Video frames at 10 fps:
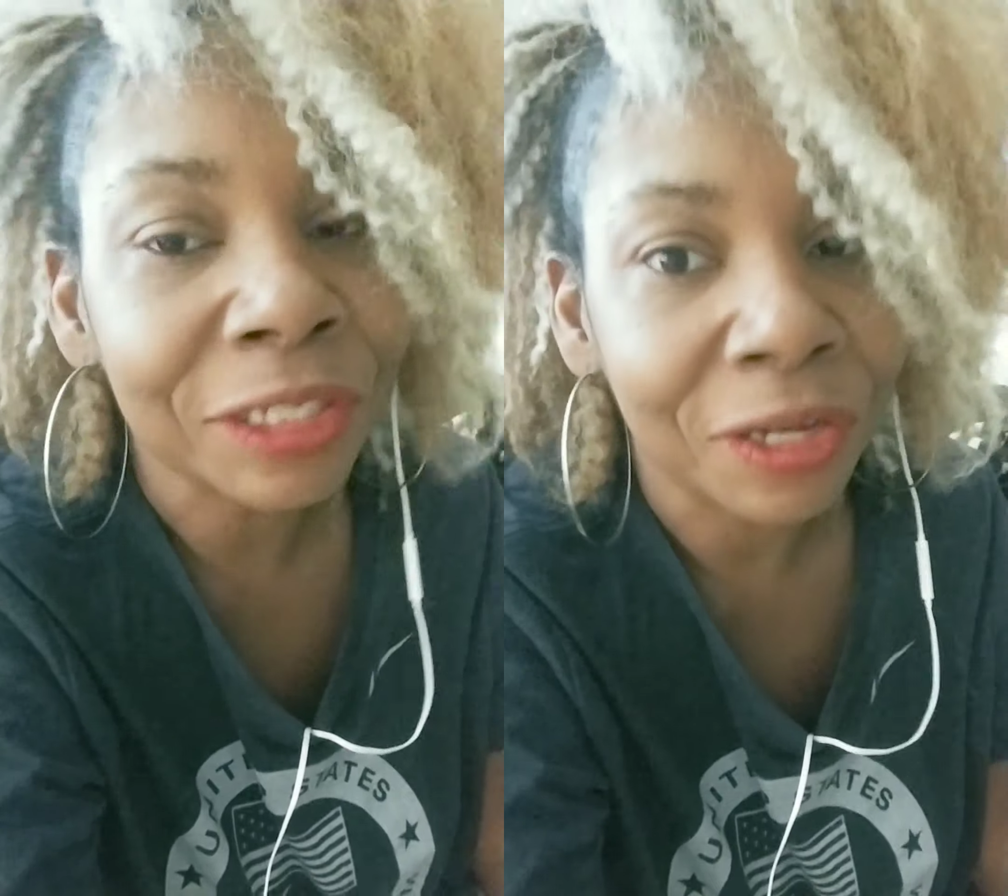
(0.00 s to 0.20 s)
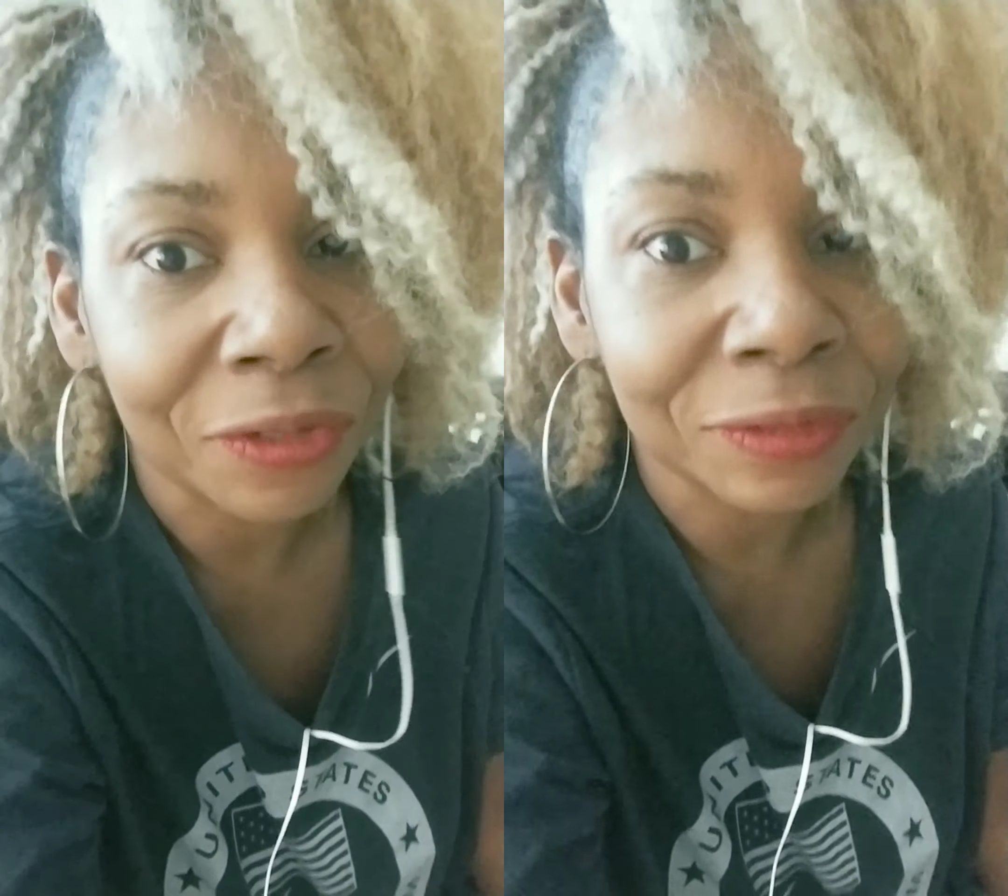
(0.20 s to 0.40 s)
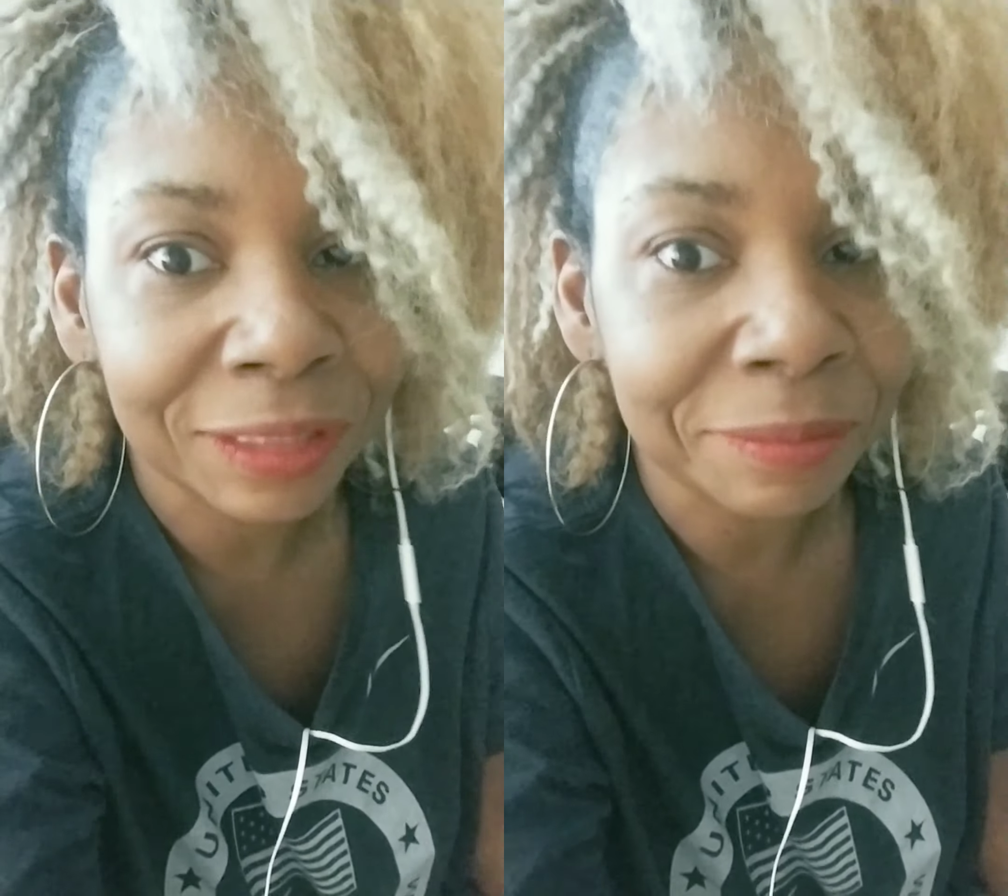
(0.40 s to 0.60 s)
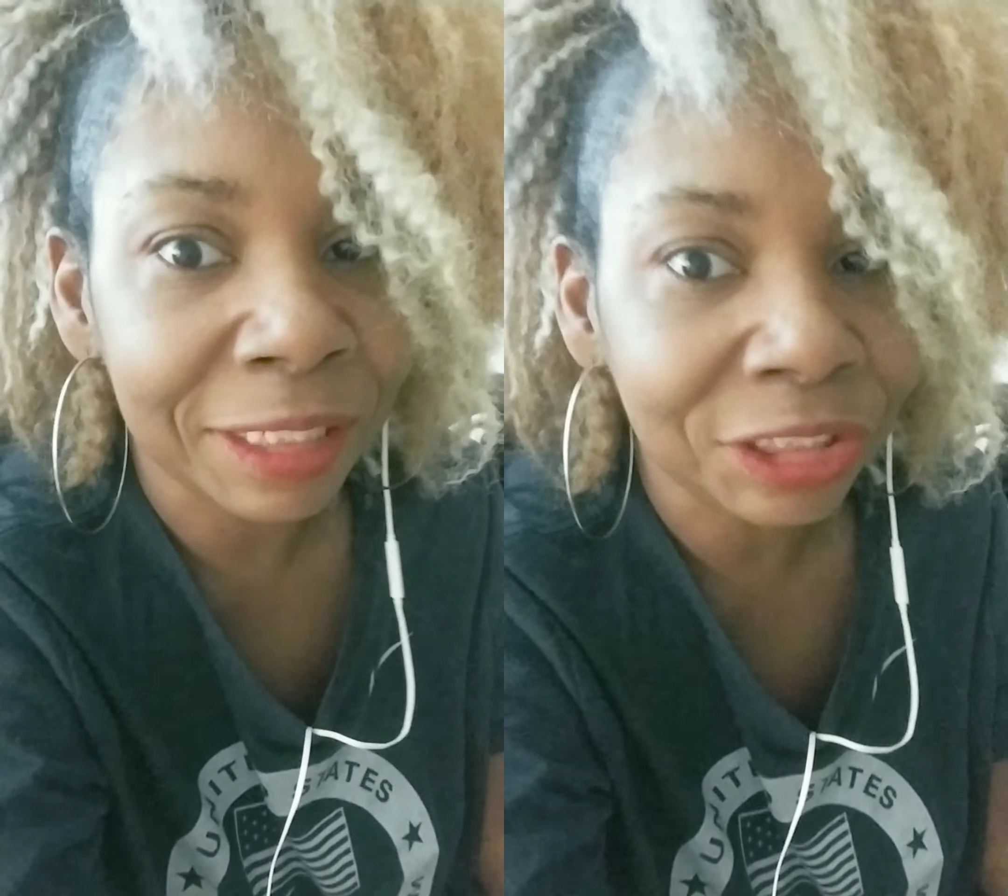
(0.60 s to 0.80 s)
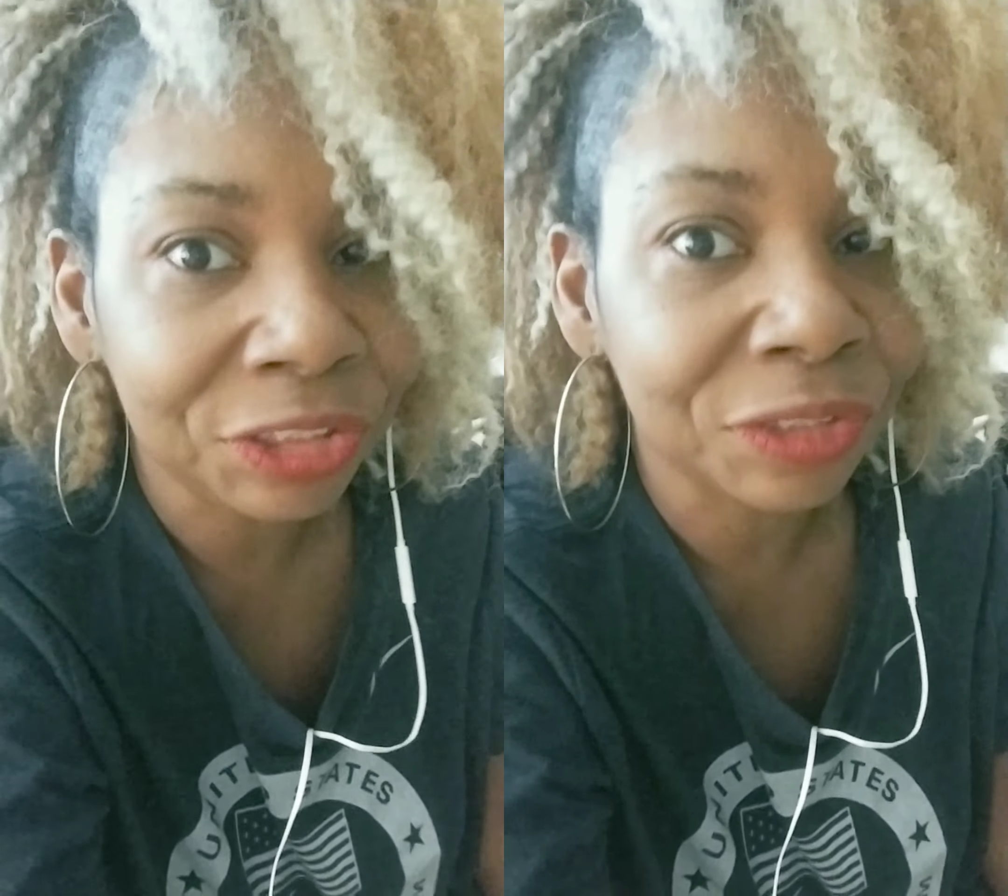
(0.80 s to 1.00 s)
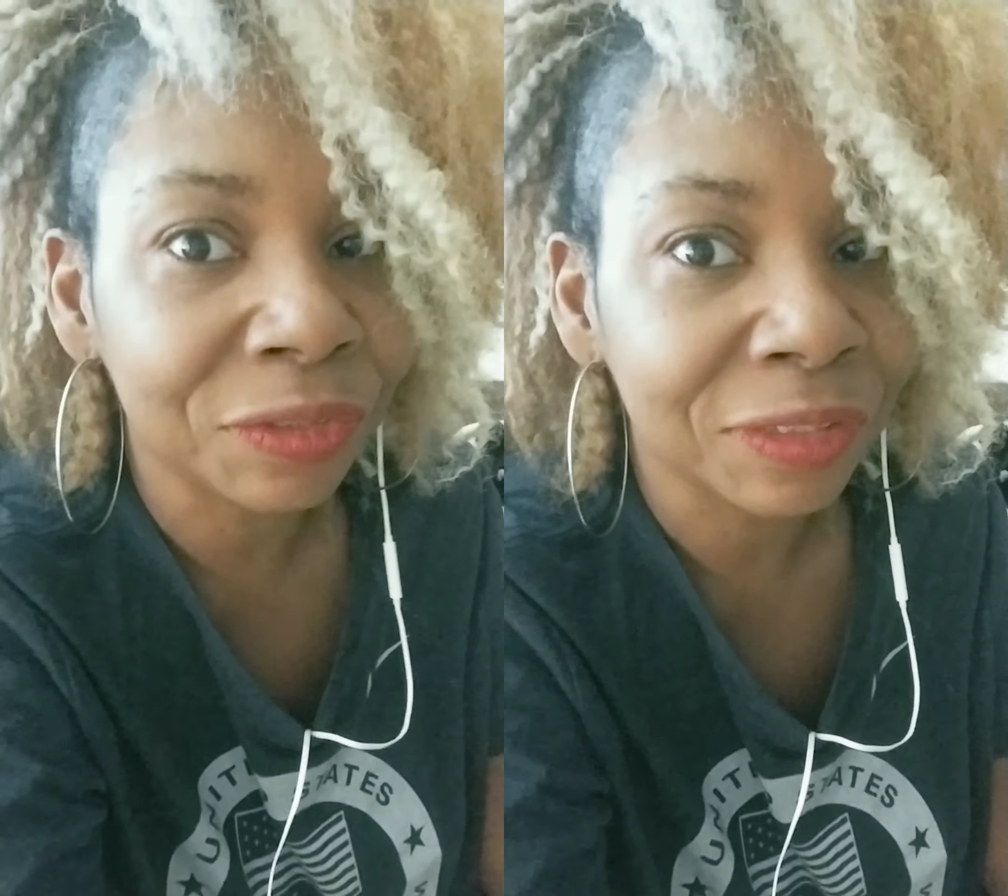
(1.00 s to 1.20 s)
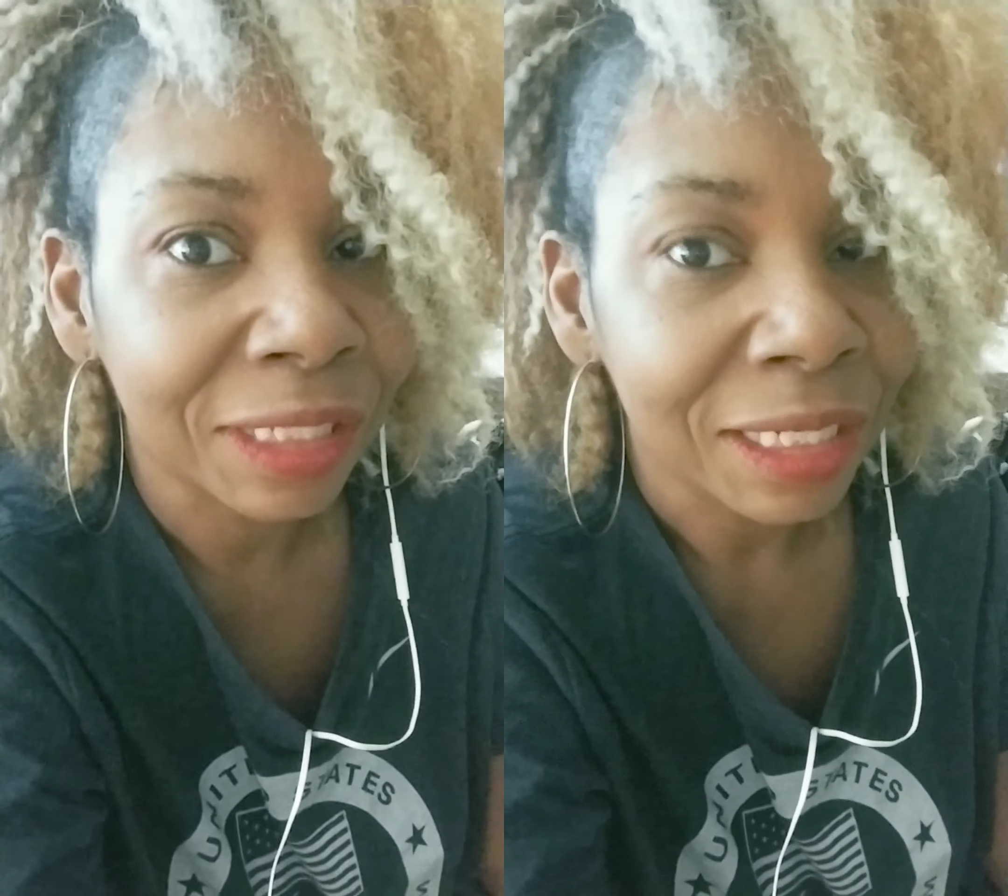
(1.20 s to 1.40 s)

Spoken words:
know, some issues.